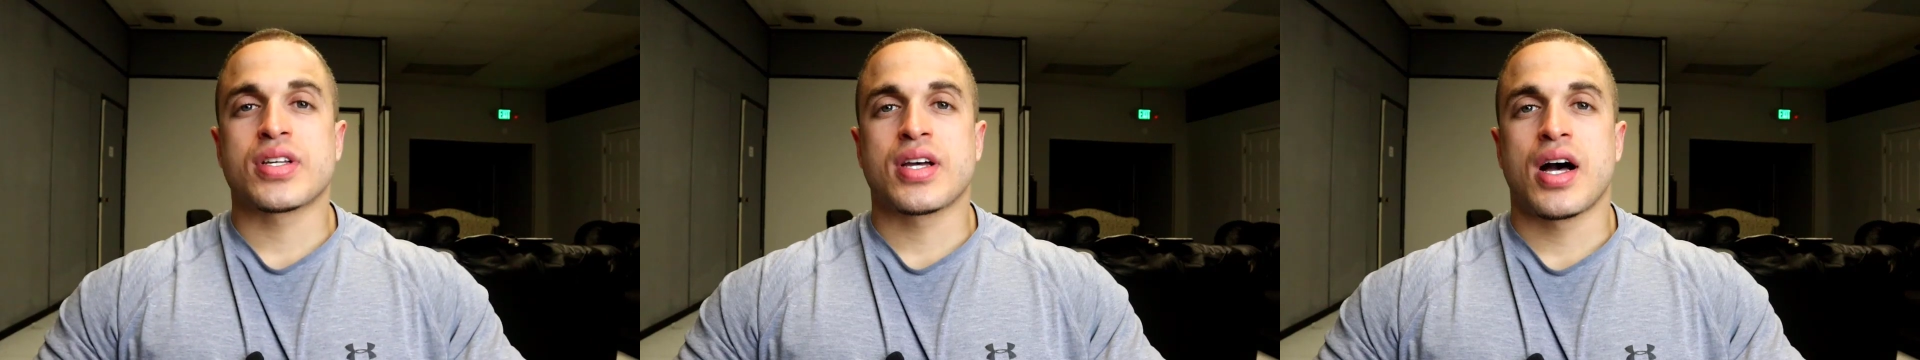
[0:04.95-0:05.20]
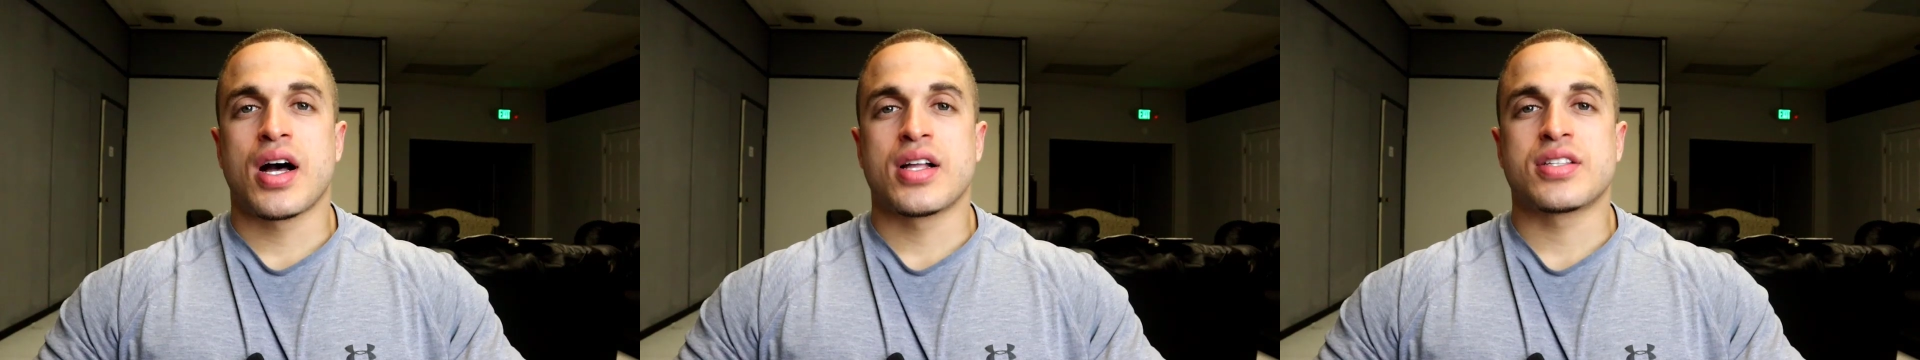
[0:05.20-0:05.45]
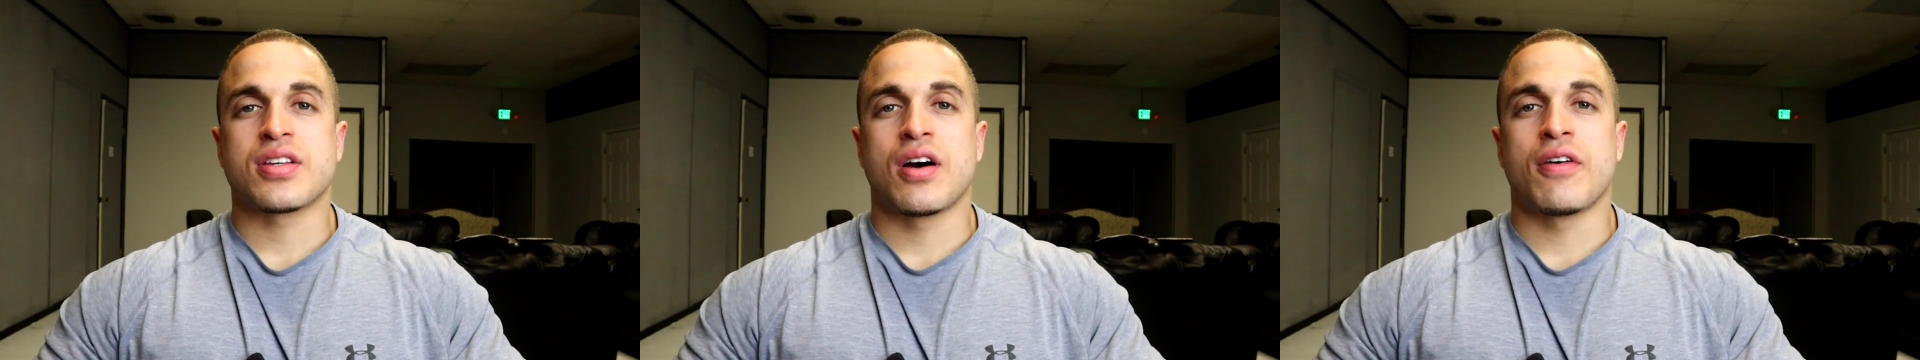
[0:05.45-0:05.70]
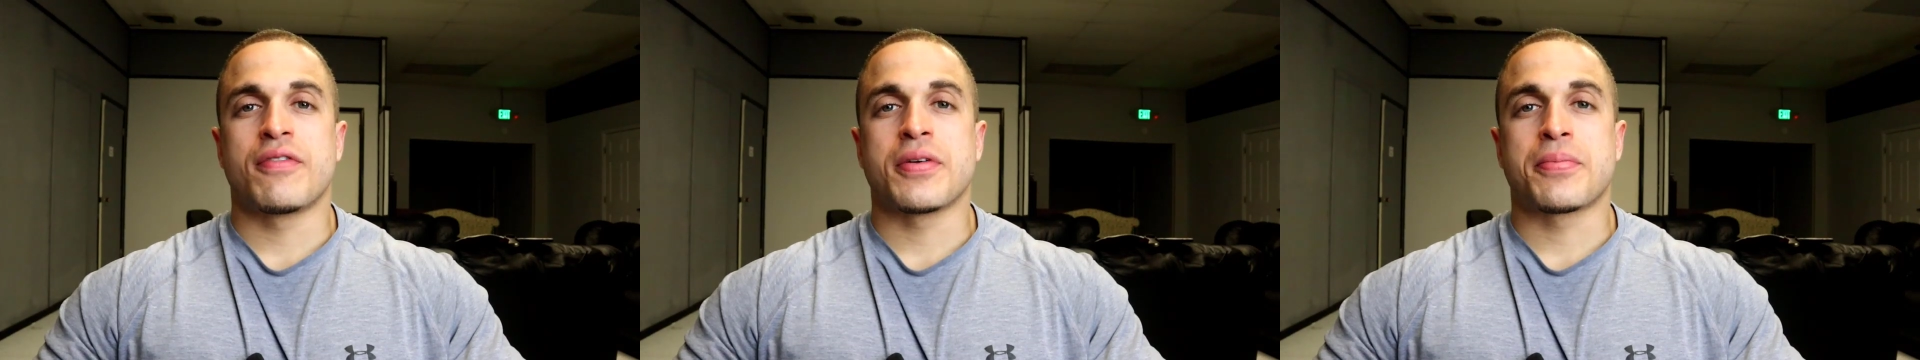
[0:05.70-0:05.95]
and cons
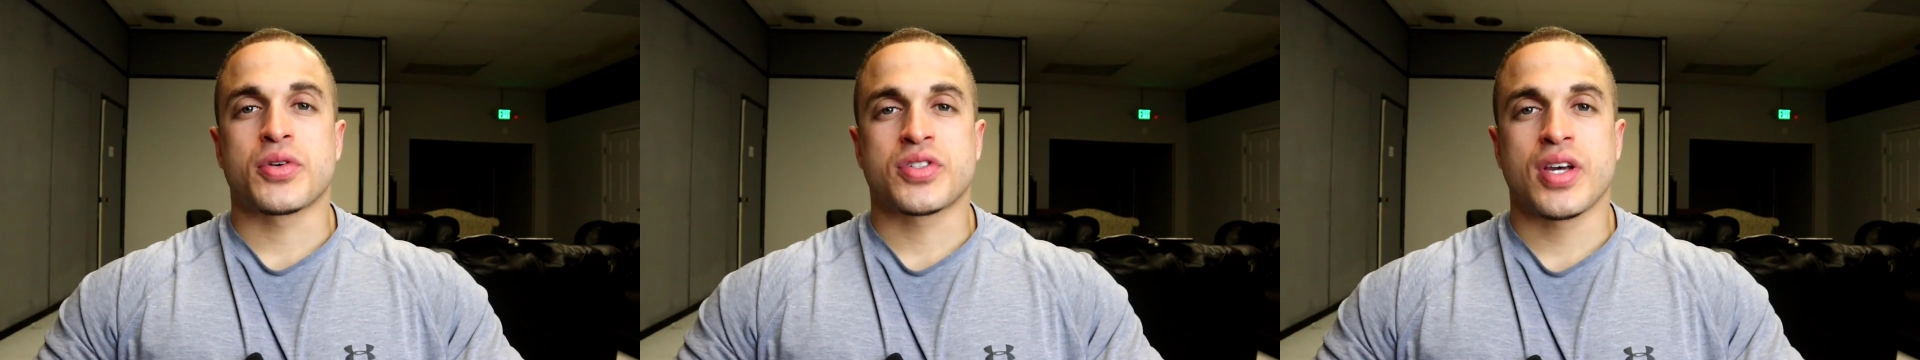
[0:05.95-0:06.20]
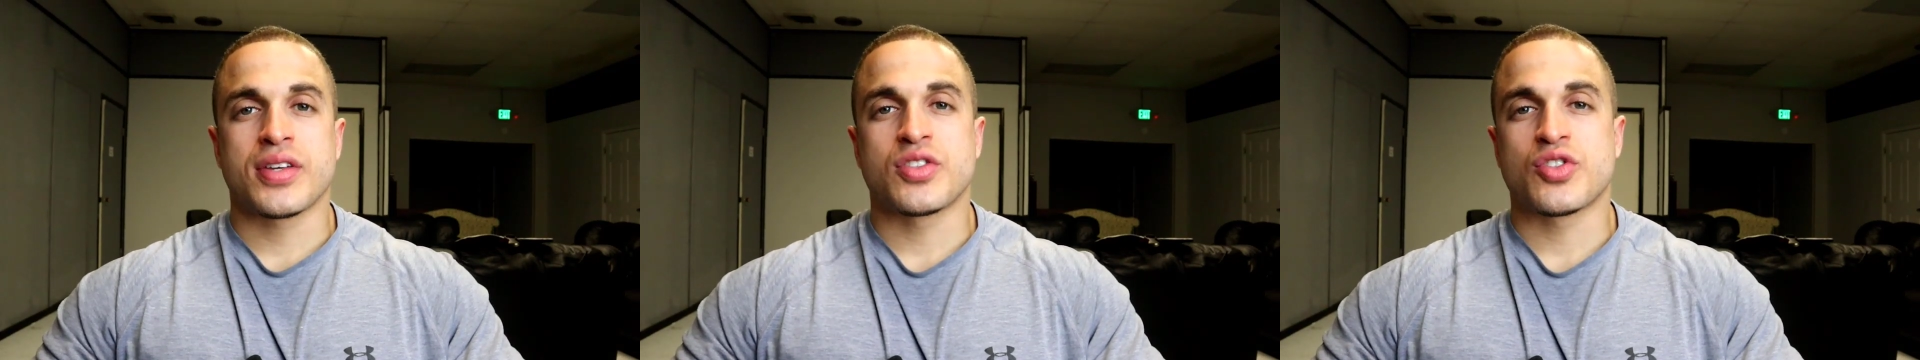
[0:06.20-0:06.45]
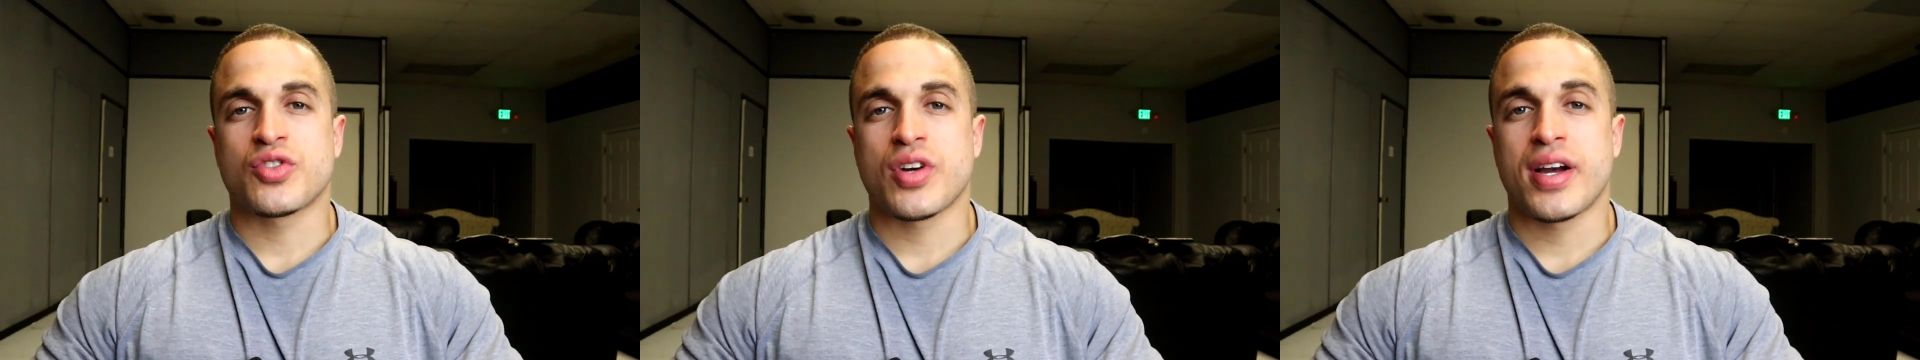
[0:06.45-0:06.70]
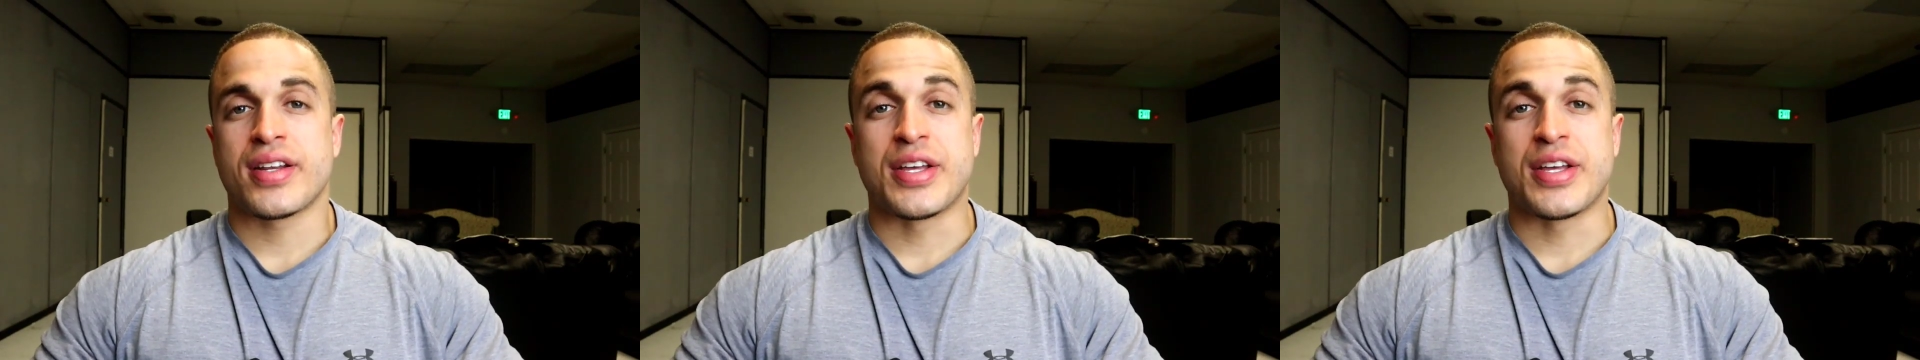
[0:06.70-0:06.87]
of the Precice and Stryde